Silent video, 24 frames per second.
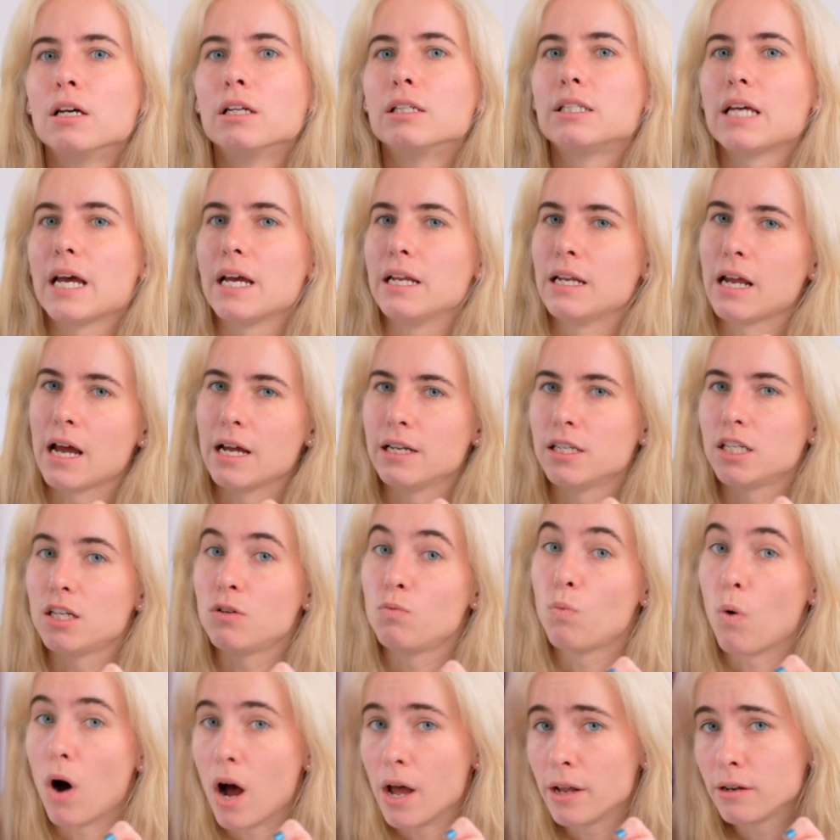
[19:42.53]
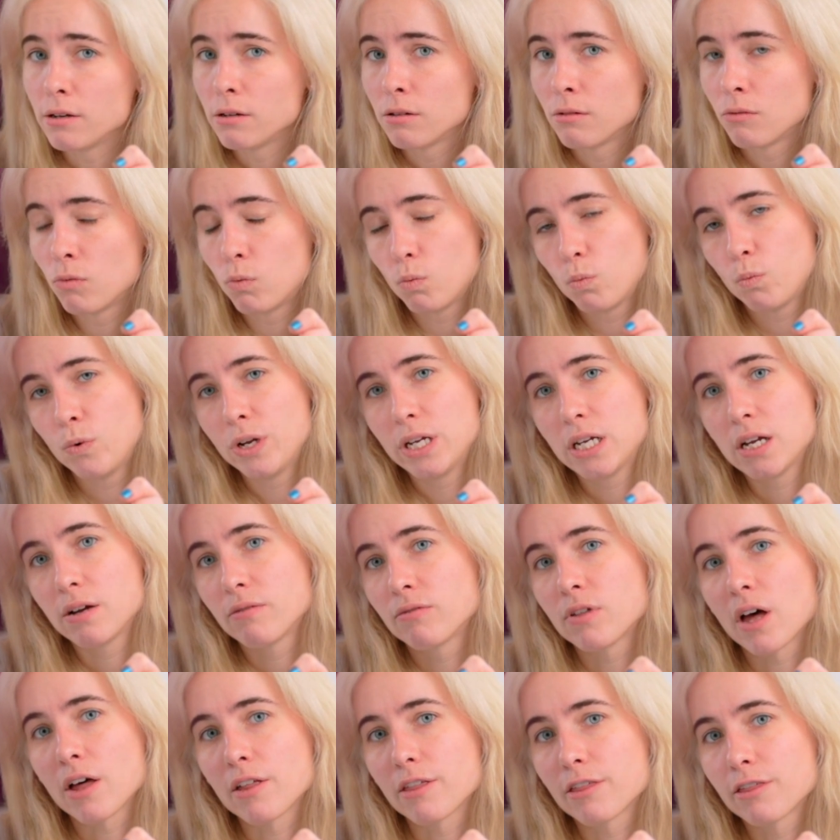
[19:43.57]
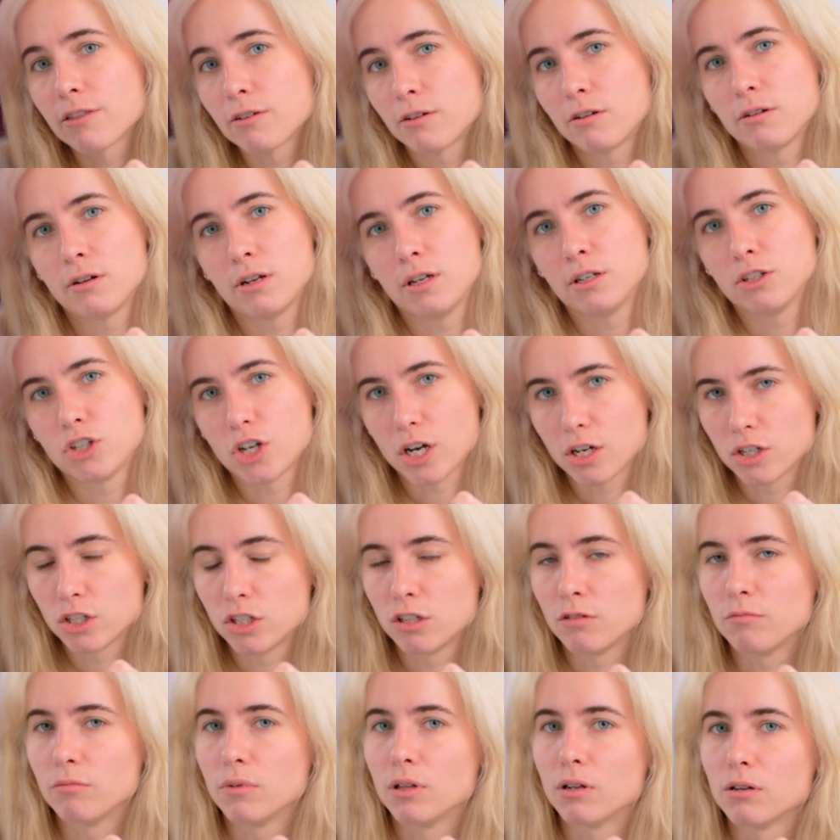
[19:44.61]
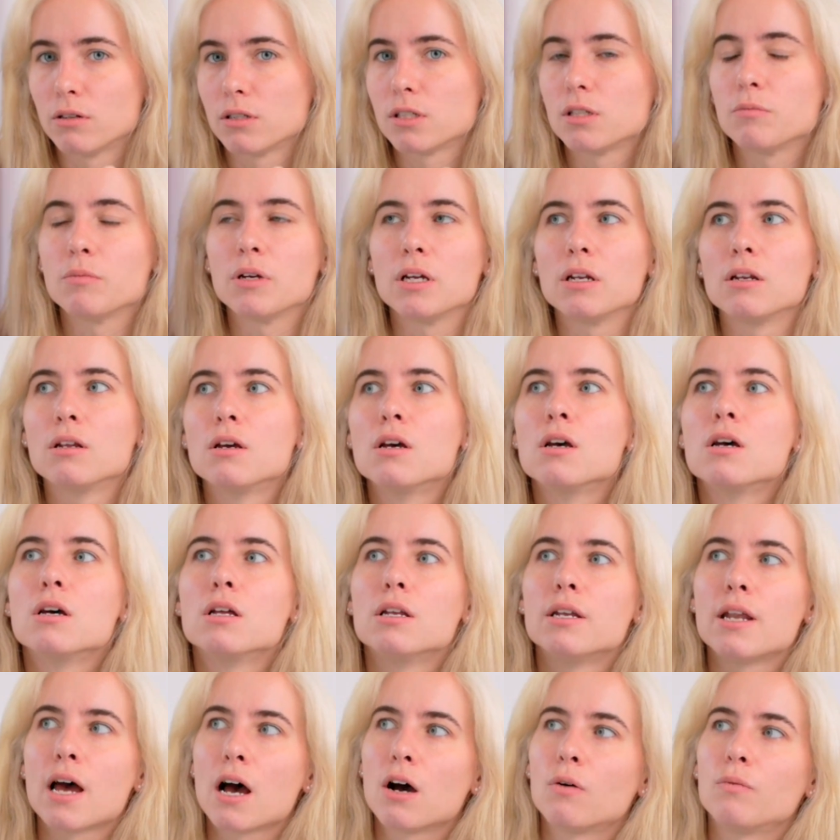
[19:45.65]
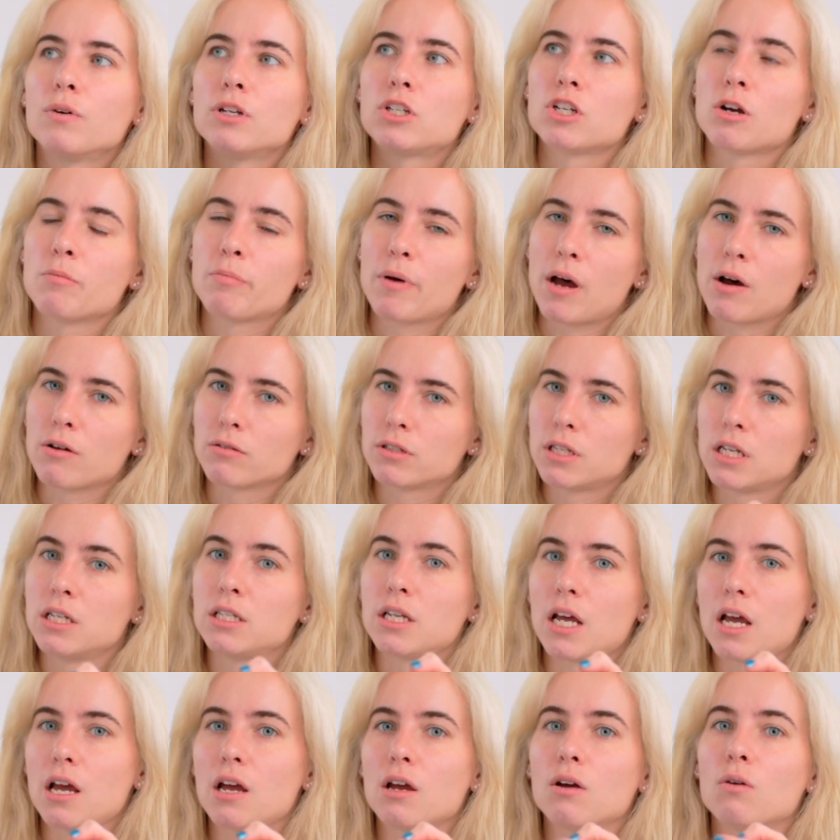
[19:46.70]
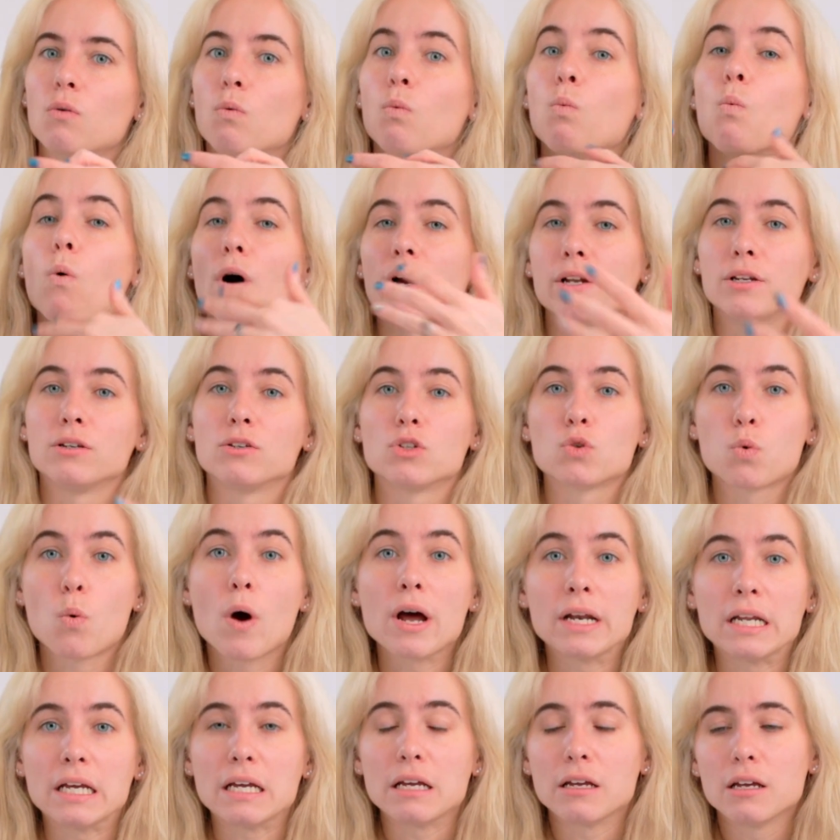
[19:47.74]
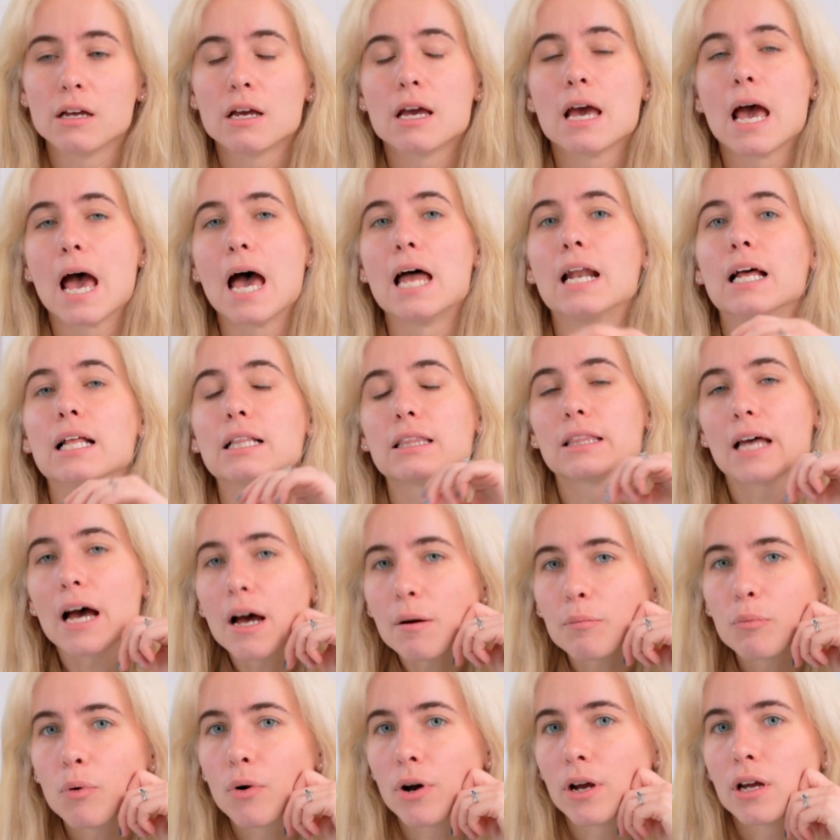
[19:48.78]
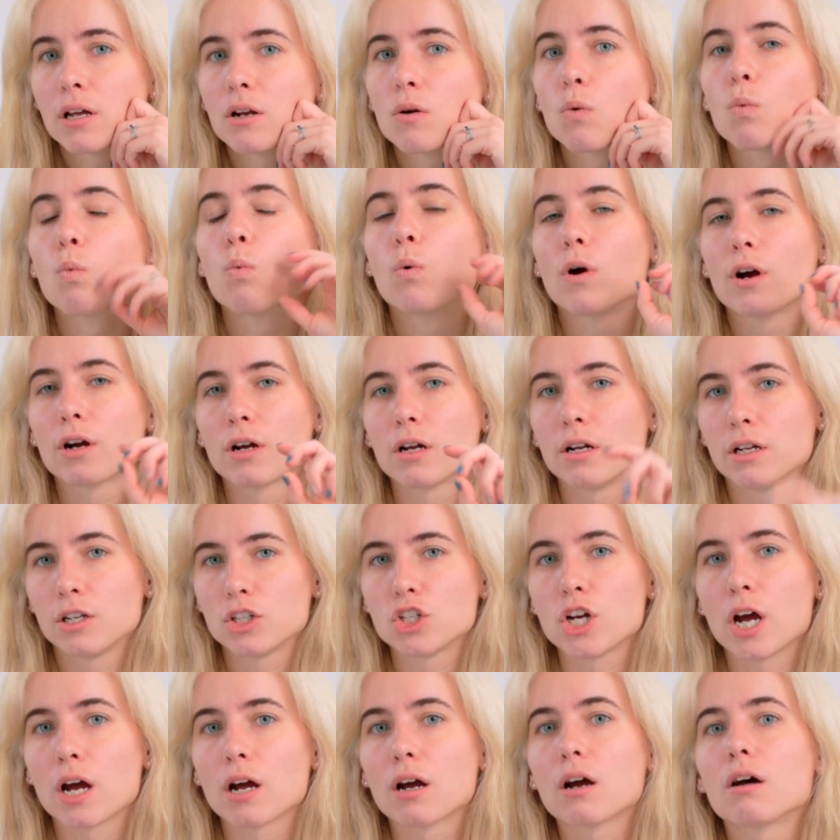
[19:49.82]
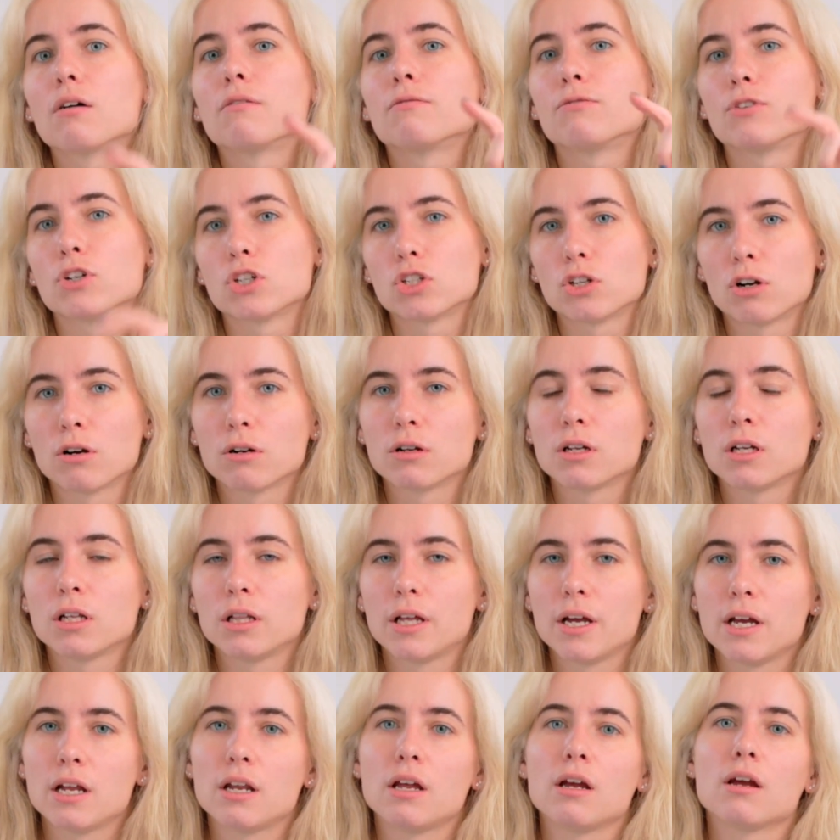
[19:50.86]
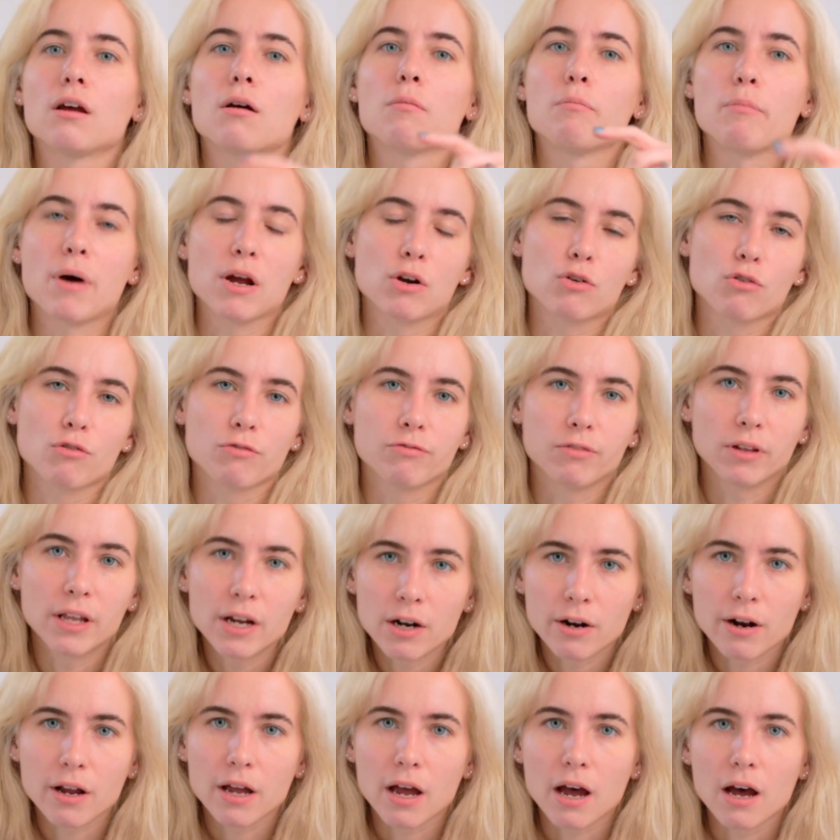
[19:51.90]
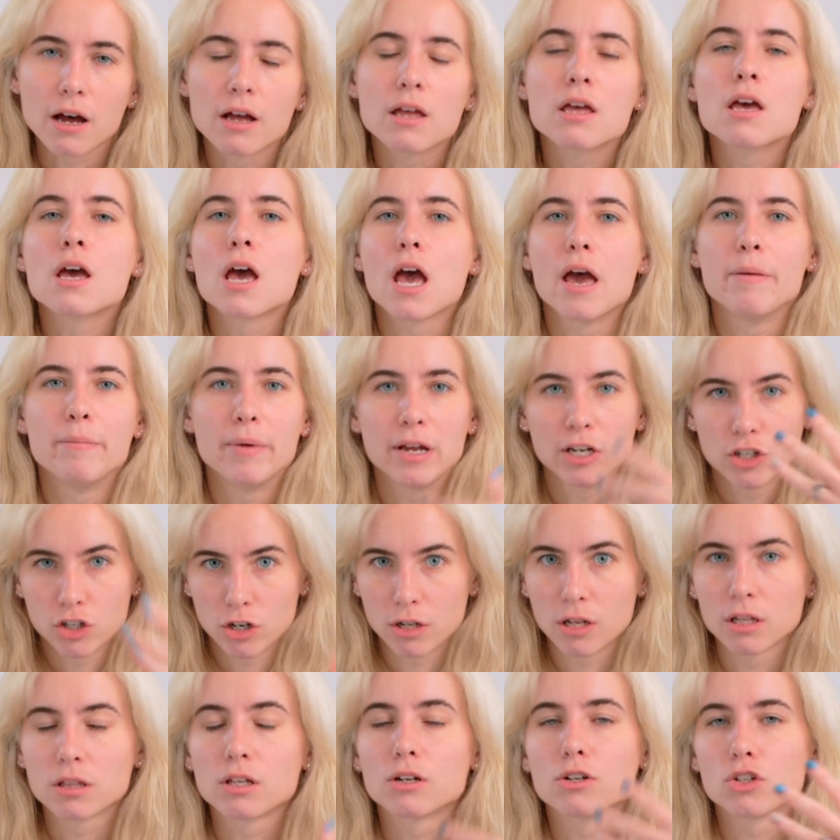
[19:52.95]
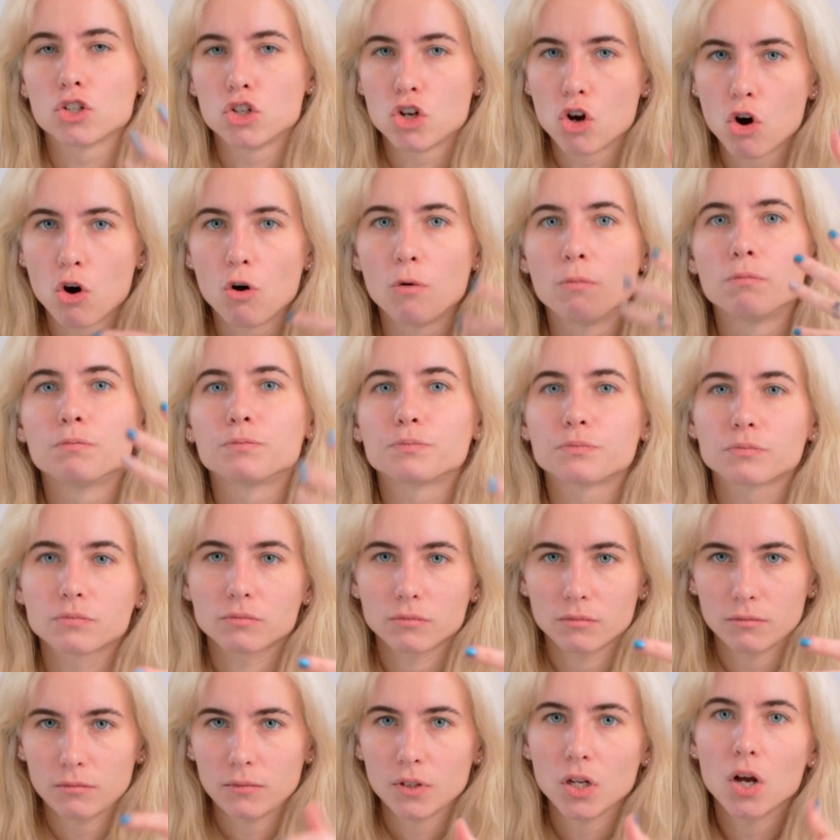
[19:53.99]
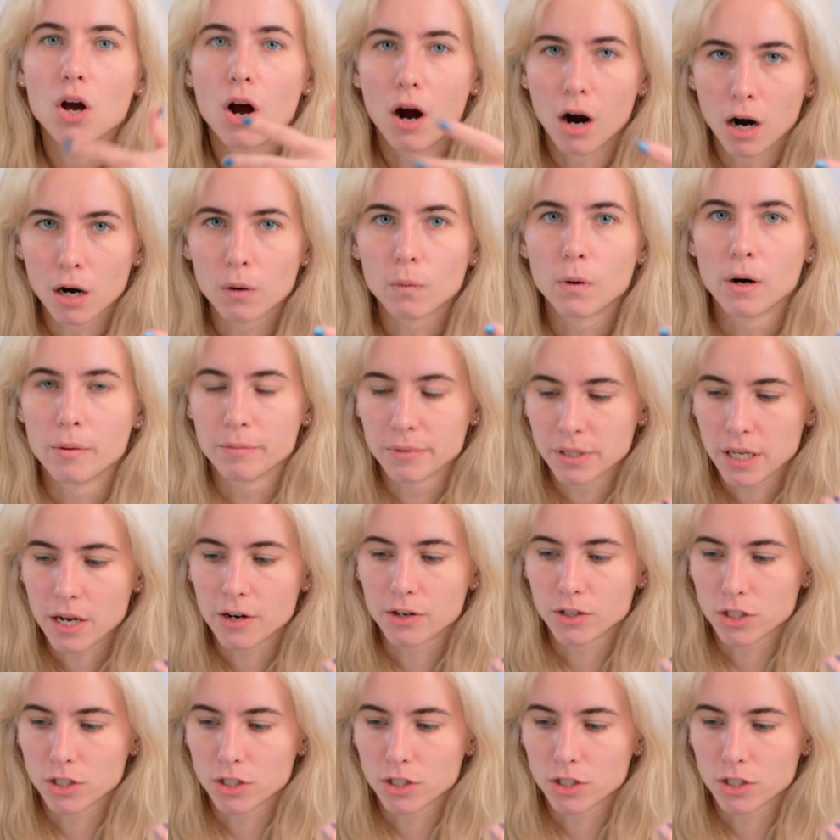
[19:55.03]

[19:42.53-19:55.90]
Day 91, we give that third injection of melarsamine. Now we jump out to day 120. And at that point, we're going to check for circulating microfilaria and make sure that there's no heartworms that are